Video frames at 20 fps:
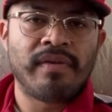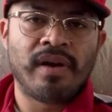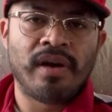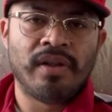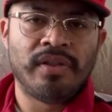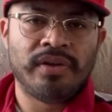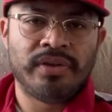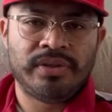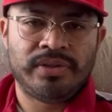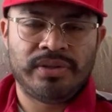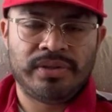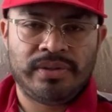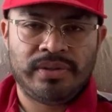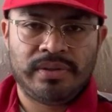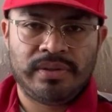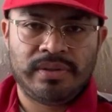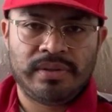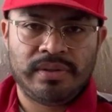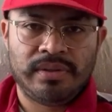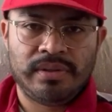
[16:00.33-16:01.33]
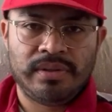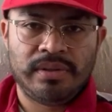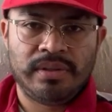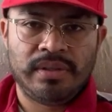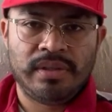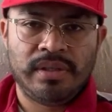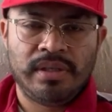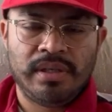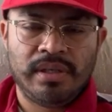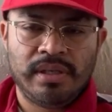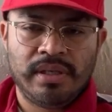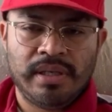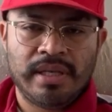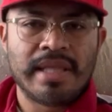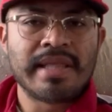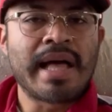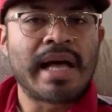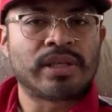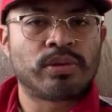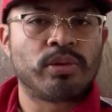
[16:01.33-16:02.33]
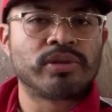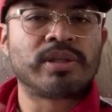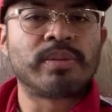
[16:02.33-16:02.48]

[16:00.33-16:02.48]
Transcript: others. And that's what's